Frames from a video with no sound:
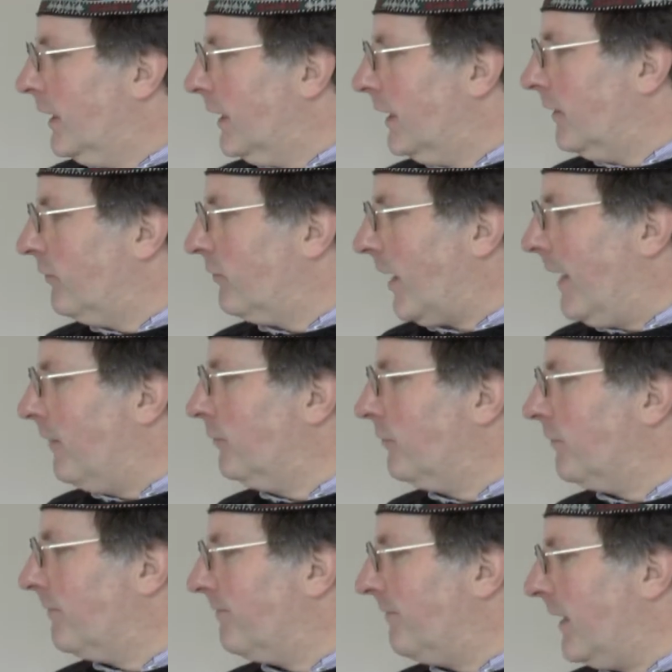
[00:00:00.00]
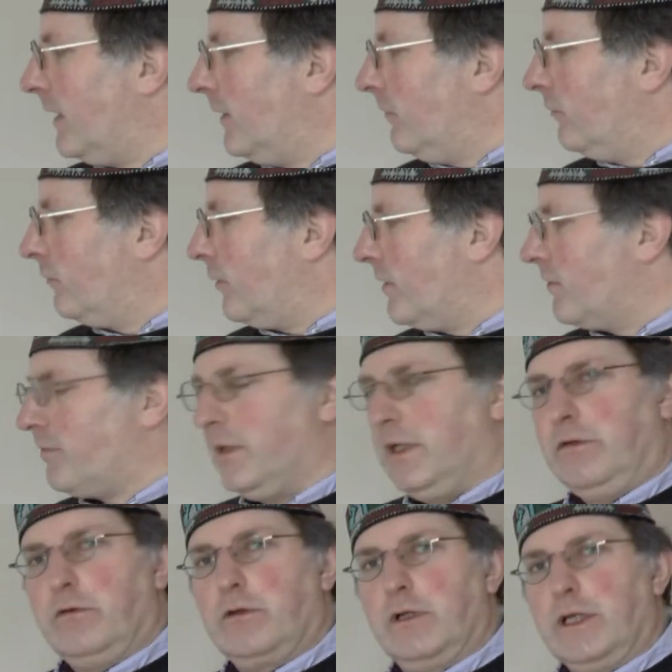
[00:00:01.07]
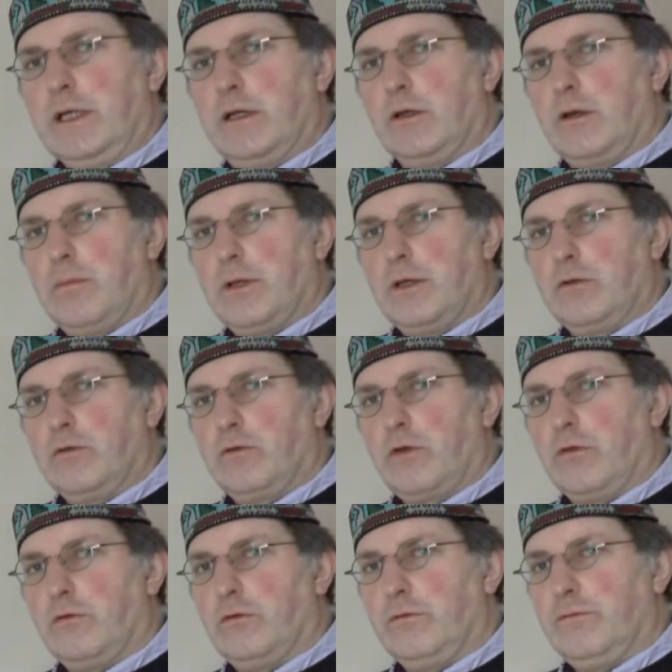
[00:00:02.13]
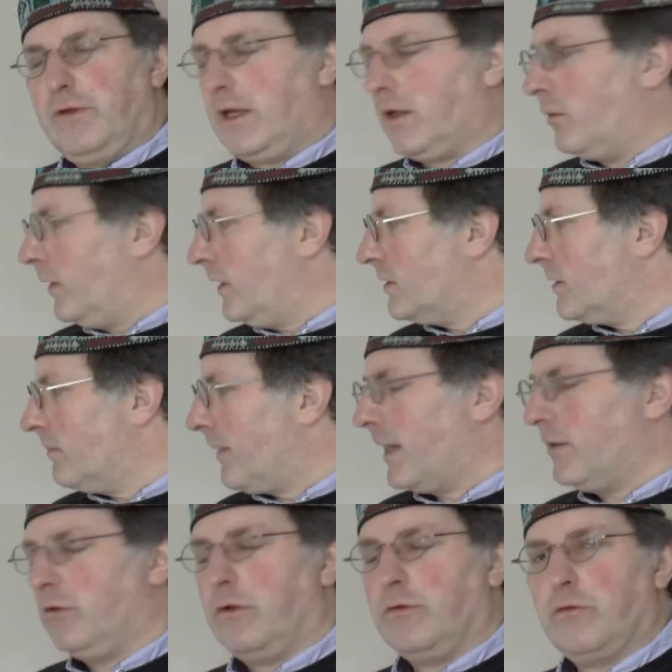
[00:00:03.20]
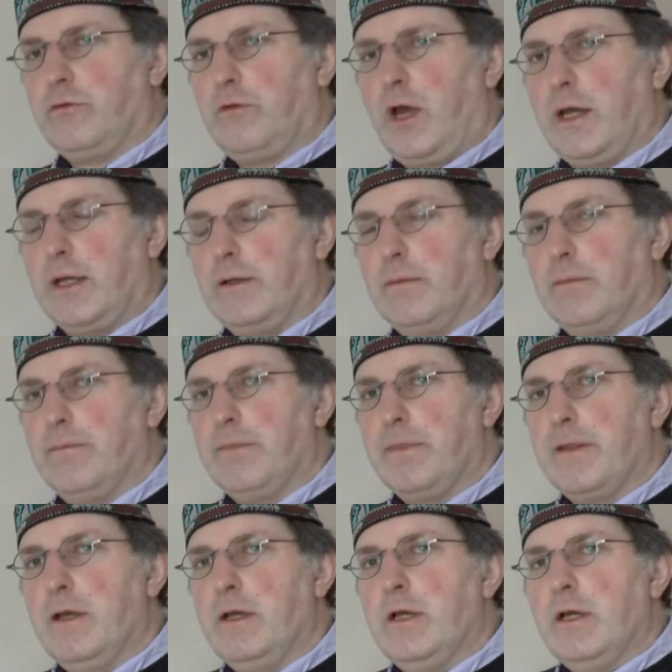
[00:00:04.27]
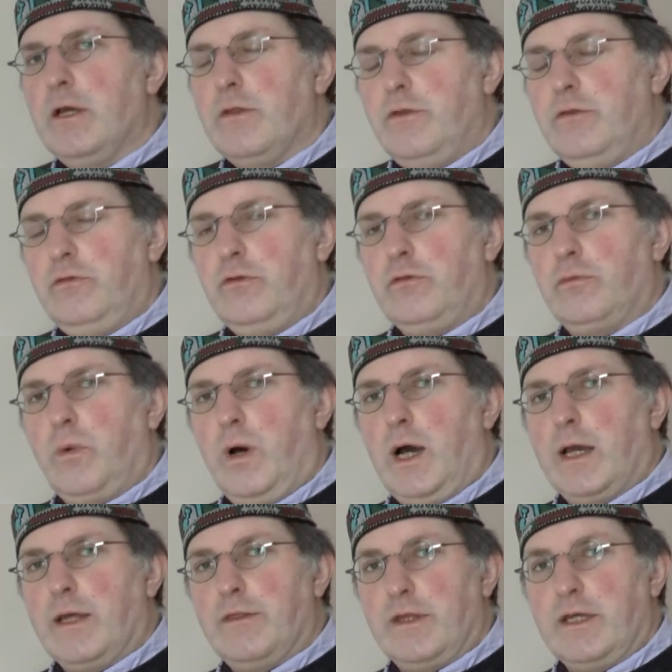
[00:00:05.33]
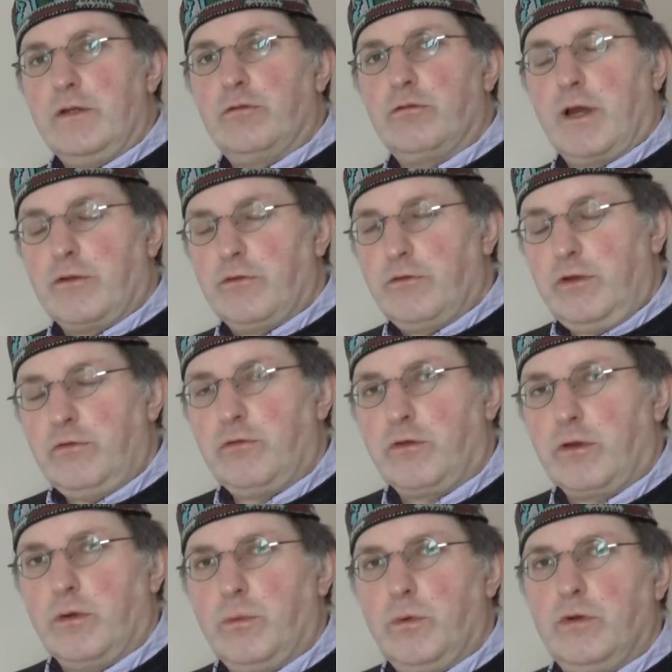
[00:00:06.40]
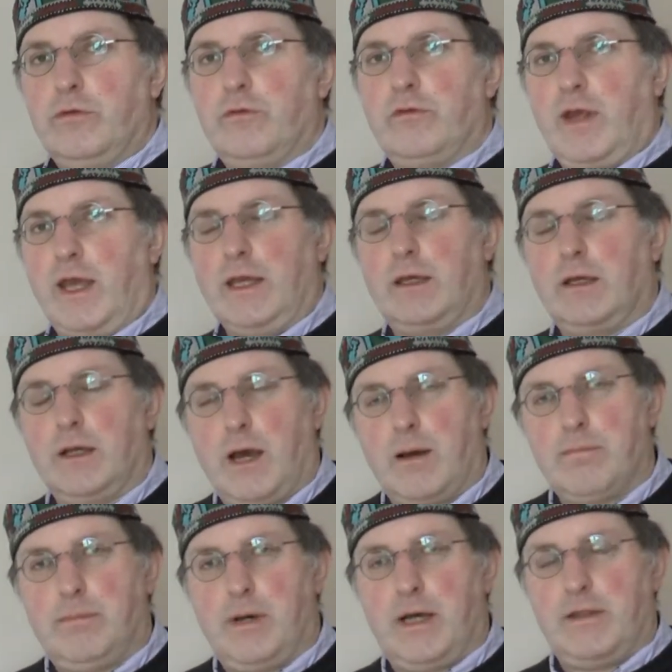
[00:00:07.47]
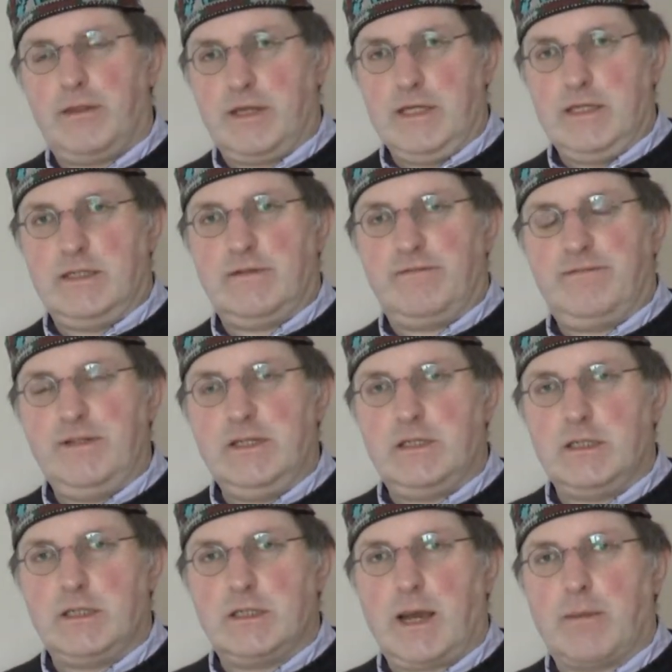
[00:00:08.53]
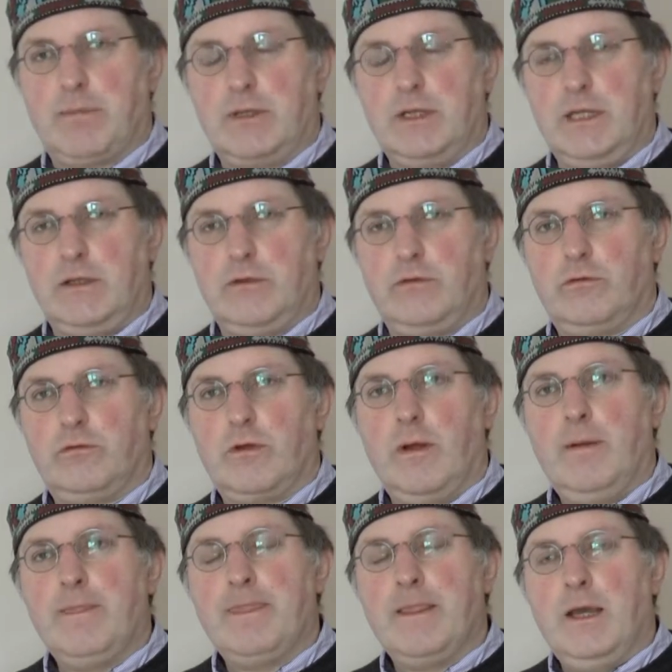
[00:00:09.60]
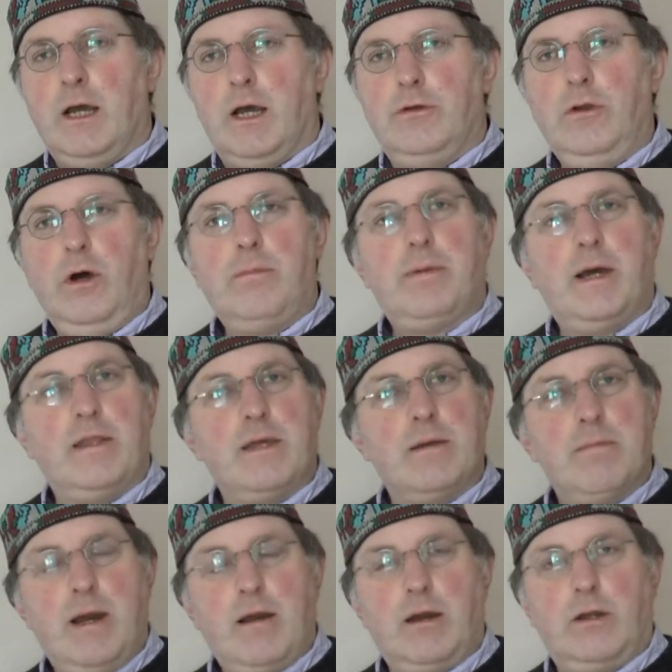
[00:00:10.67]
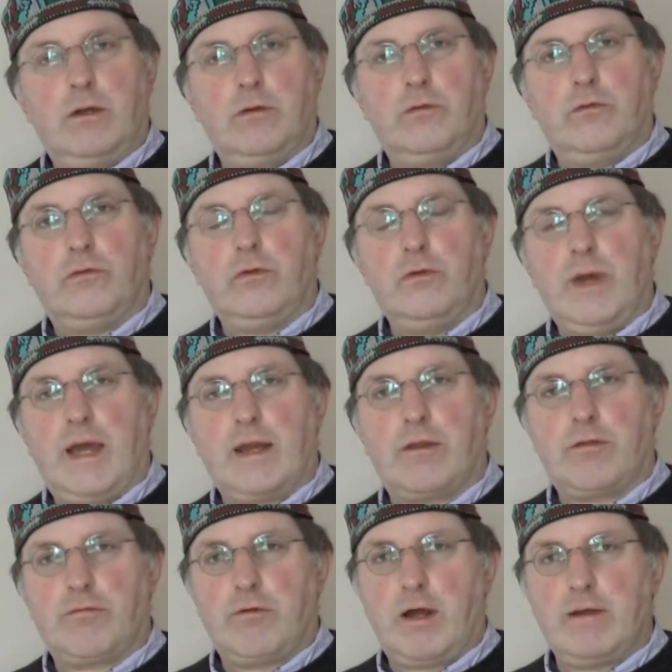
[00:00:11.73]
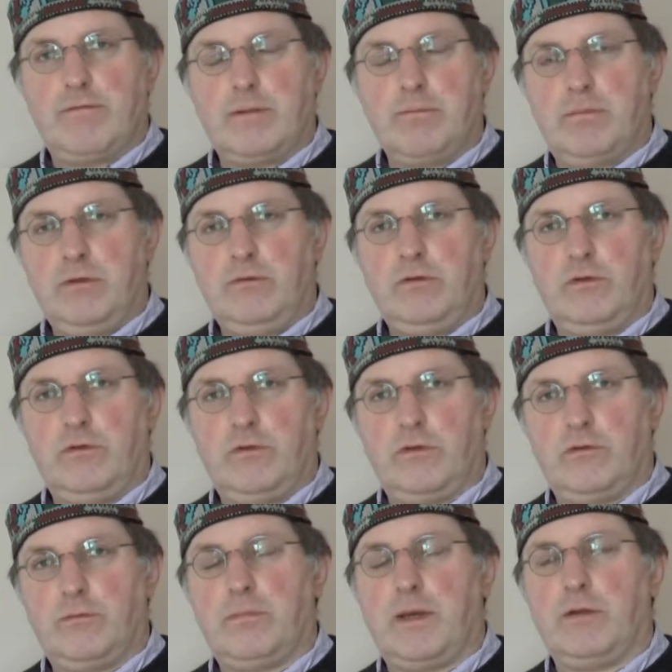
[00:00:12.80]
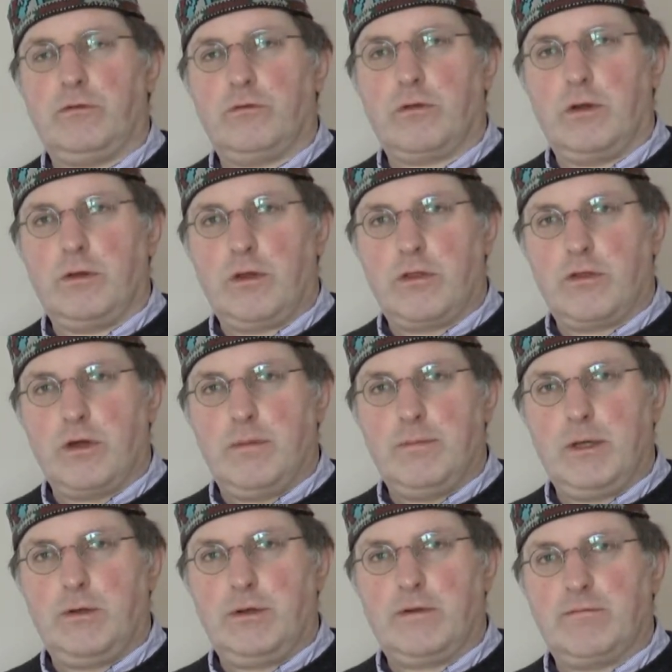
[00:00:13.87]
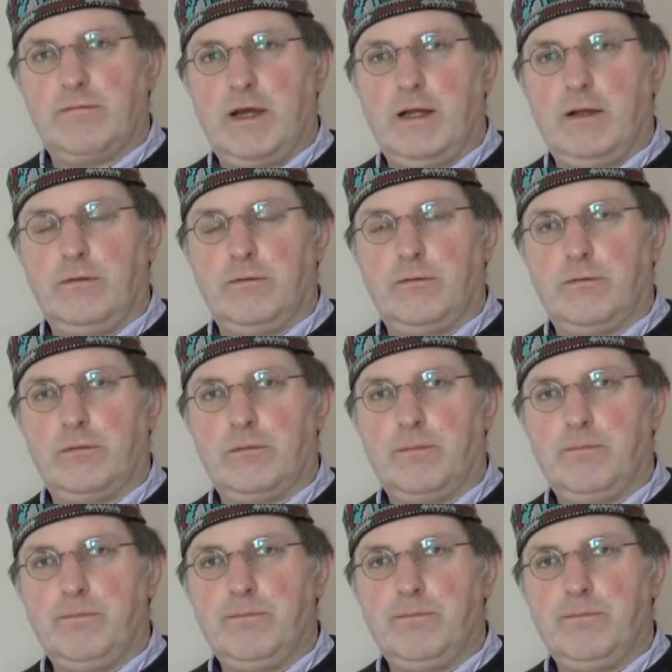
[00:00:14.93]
it is out of phase with political, economic and social vigour, which depend on sine. This is why the transistor was taken up by the defeated Japanese and not by the Americans, who had thriving businesses based on thermionic valves.